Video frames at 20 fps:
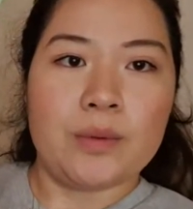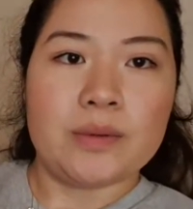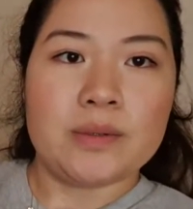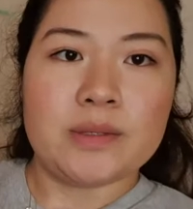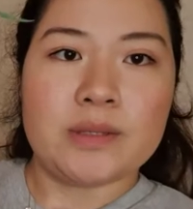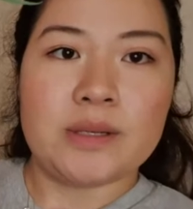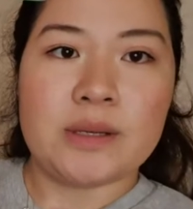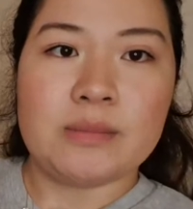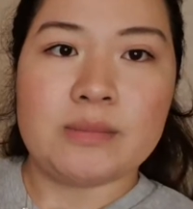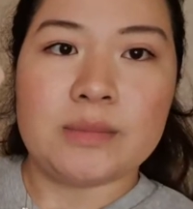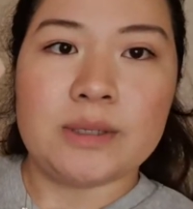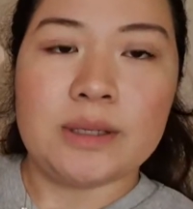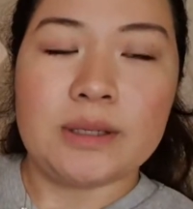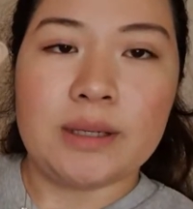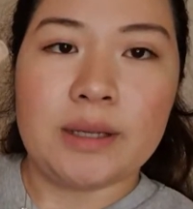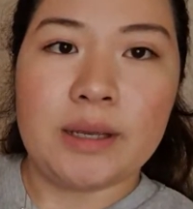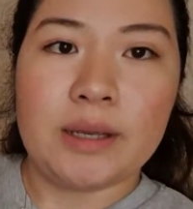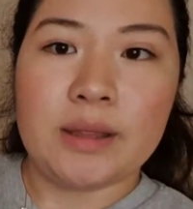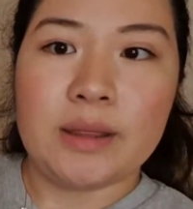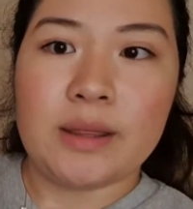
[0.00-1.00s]
something
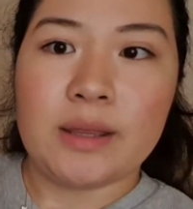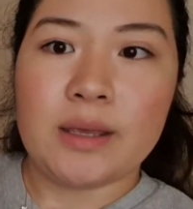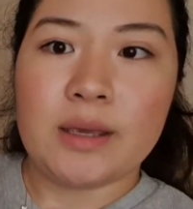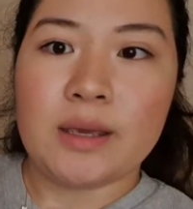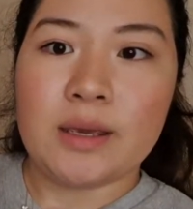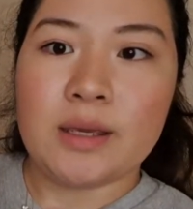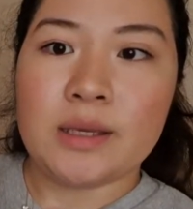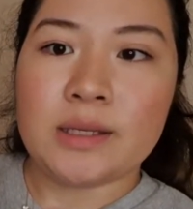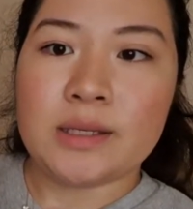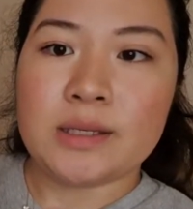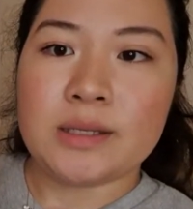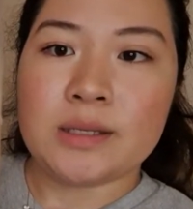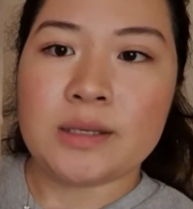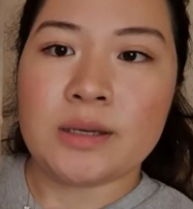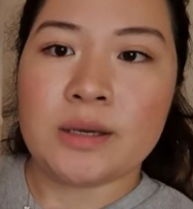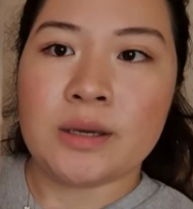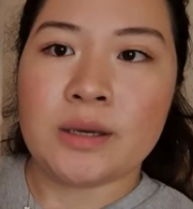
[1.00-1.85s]
like this.